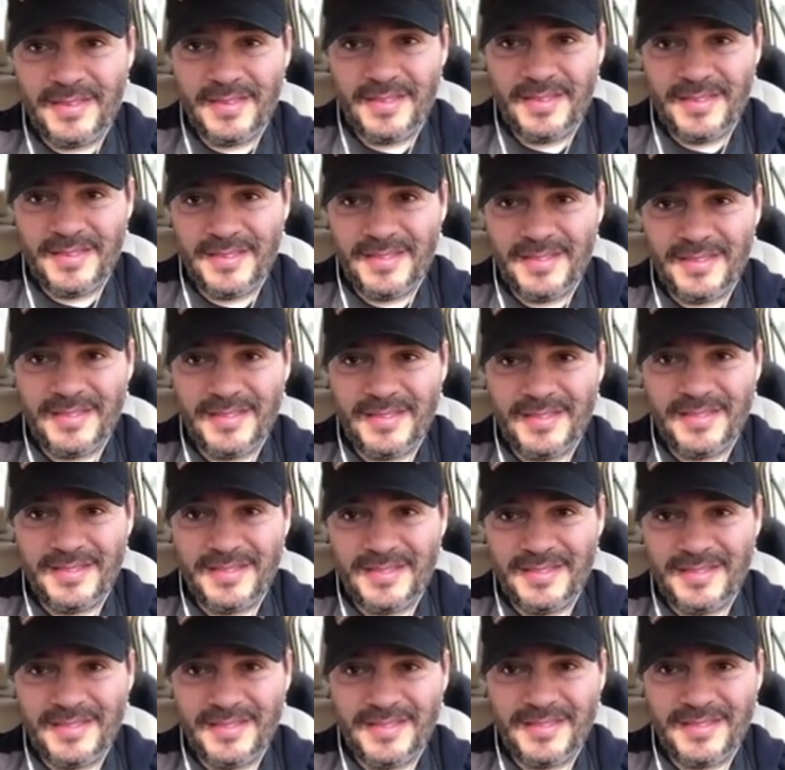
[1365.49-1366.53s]

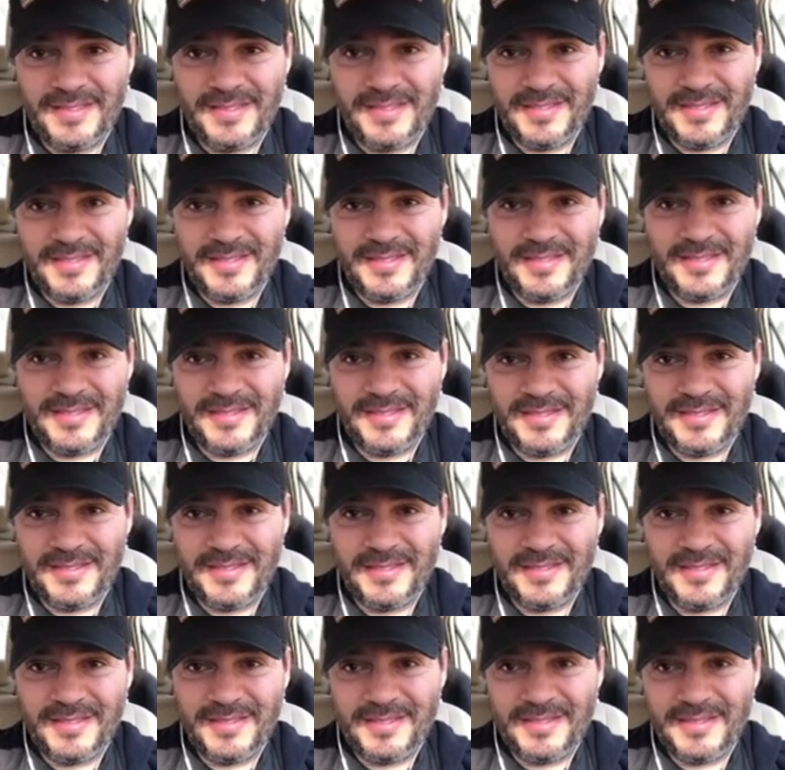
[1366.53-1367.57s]

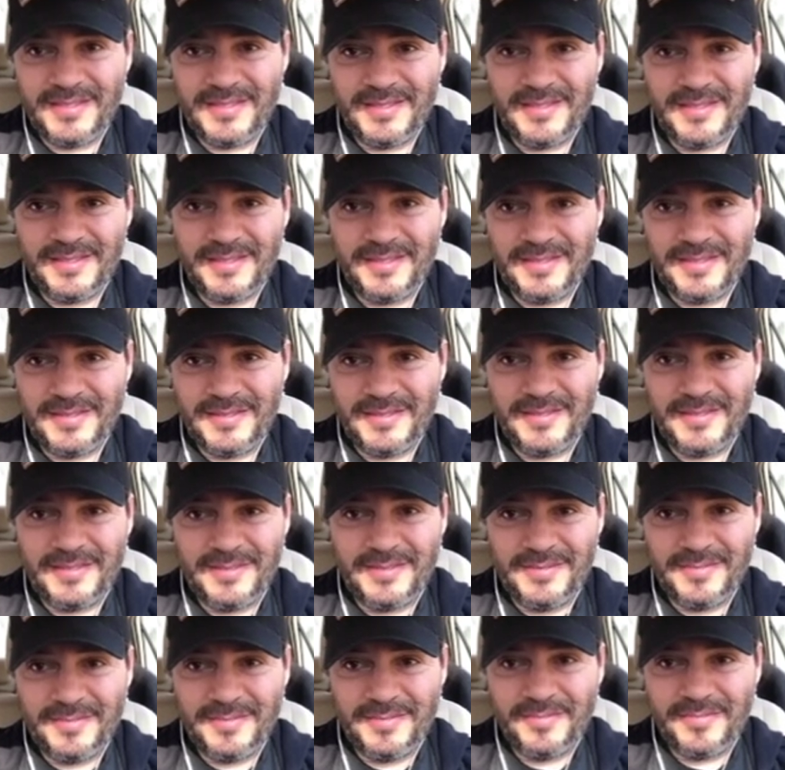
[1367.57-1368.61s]

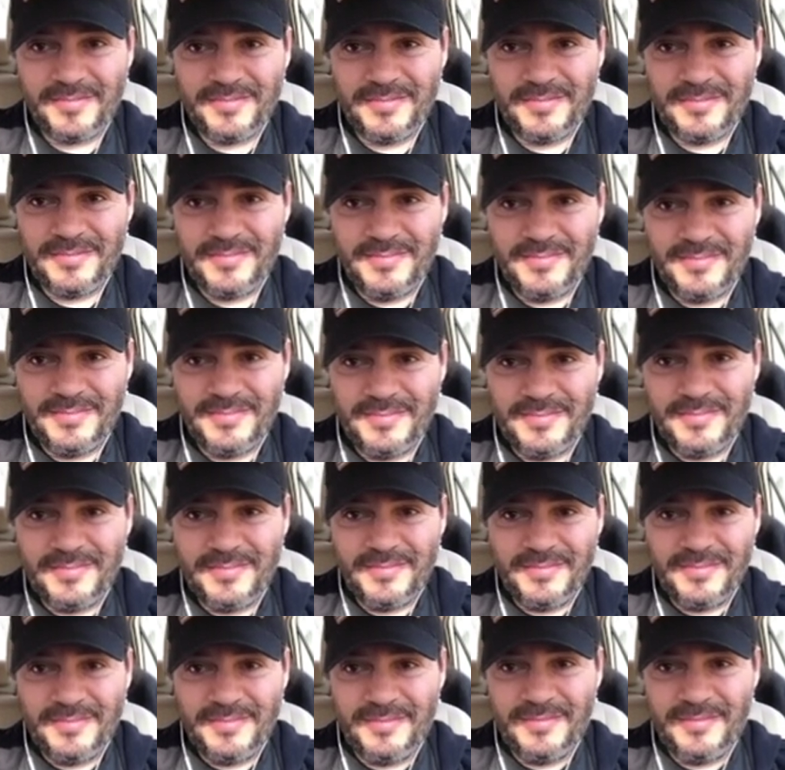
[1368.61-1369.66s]

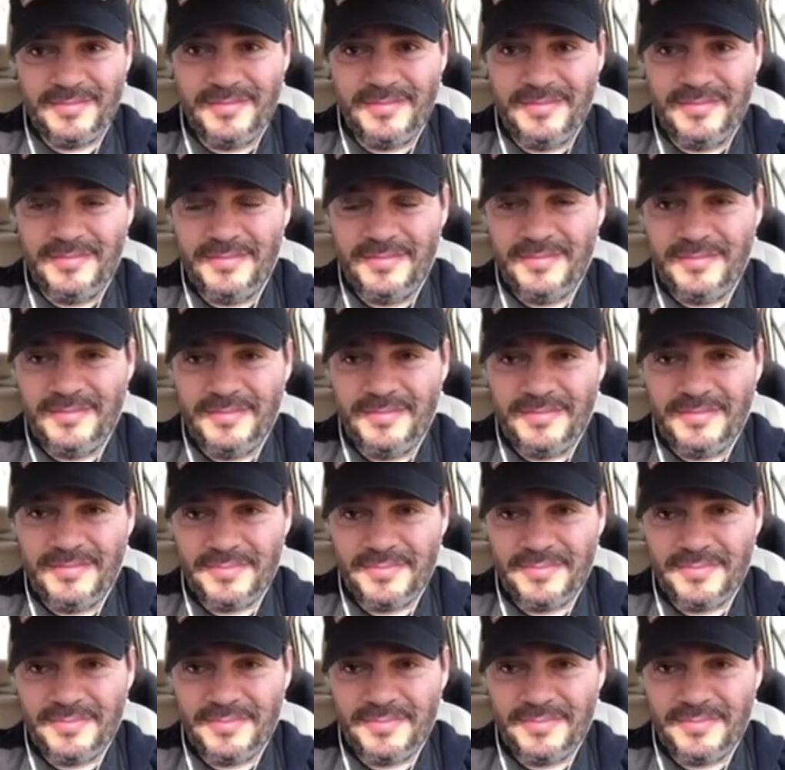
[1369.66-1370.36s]
The person shown says nothing.